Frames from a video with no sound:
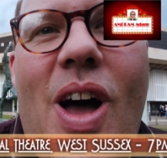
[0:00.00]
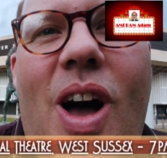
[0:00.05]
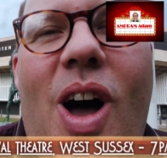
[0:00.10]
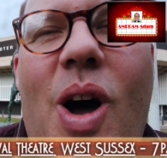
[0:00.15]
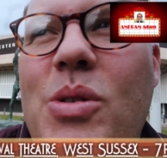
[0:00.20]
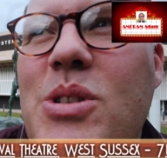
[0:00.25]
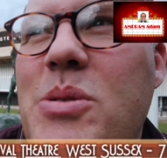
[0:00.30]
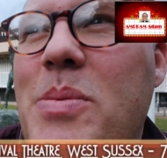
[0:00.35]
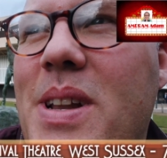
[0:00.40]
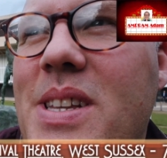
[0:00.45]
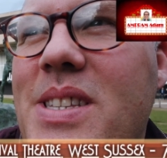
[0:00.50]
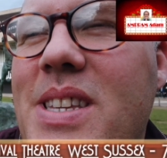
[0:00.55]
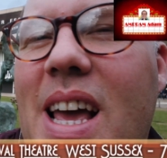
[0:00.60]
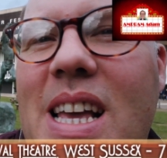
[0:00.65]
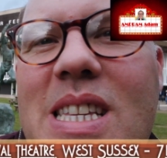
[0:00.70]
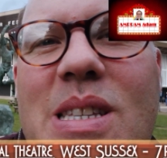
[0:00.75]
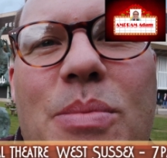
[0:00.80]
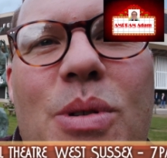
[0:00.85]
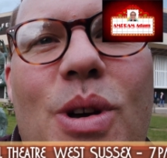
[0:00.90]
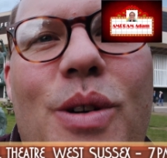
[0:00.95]
I was about to say
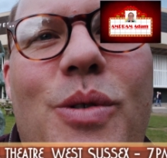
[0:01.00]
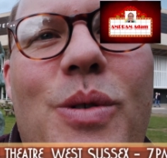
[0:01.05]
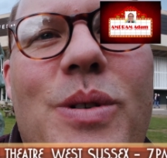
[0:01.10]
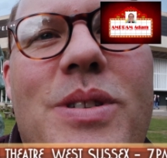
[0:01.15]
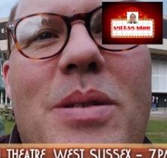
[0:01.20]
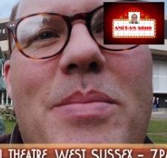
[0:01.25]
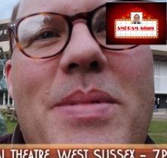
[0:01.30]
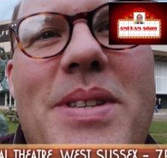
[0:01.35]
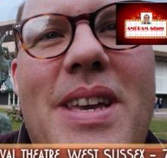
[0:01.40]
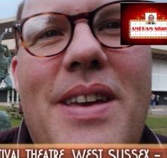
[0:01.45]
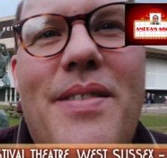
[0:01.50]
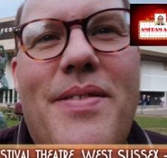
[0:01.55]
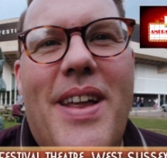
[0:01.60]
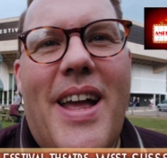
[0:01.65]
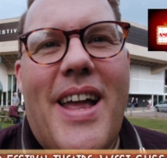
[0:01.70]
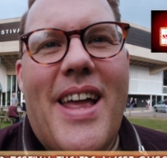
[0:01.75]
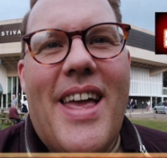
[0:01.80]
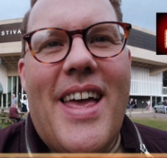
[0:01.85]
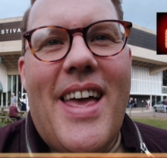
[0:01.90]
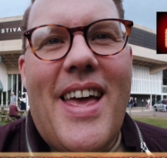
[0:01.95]
it's a beautiful summer's
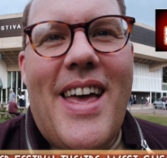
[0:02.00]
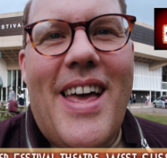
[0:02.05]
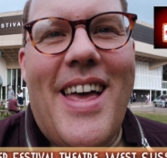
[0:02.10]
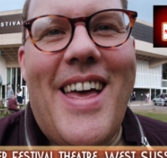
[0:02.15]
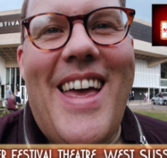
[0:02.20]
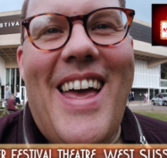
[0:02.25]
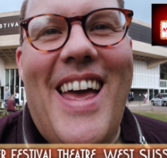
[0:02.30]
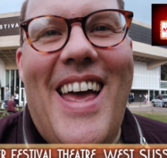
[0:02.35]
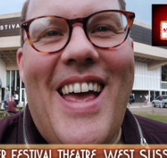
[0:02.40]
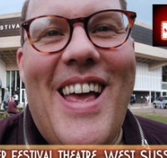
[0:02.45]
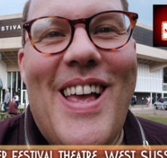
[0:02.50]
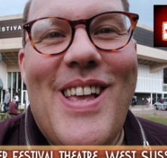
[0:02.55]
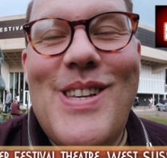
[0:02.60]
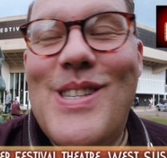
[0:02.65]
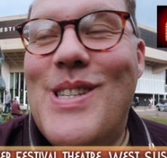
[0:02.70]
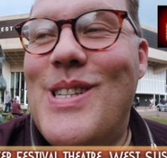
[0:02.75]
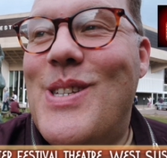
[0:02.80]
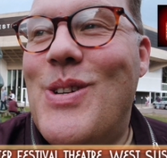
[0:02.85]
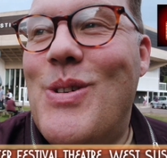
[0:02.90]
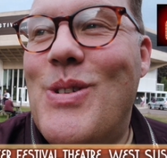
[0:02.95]
evening,
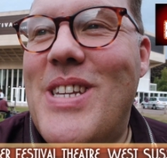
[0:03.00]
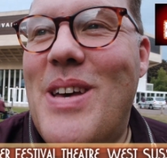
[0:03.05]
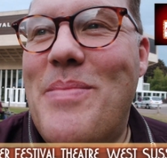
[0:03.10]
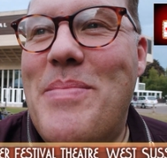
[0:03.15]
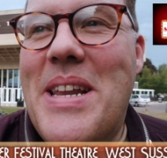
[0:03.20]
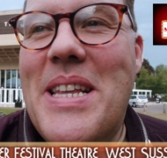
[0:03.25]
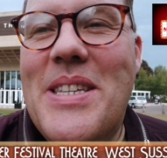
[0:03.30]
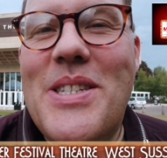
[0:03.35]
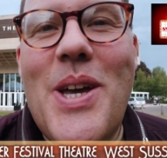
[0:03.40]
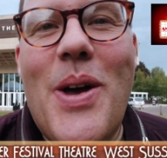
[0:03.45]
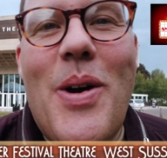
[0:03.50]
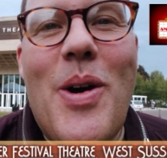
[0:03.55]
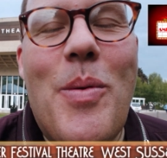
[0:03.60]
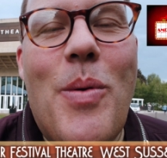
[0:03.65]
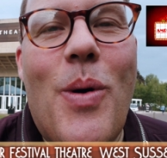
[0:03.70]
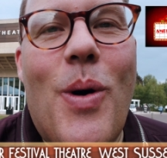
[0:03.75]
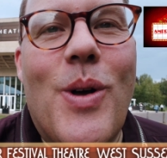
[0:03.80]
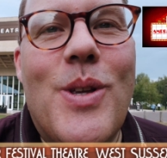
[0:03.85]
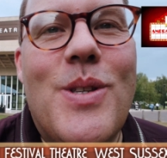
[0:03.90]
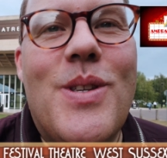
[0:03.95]
because until 10 minutes ago it
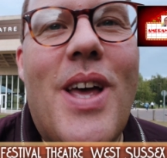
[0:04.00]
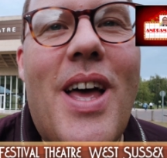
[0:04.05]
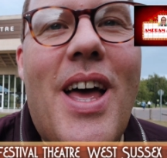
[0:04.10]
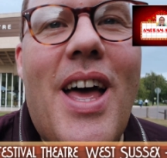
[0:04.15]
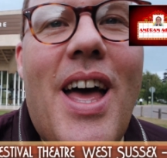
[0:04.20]
was.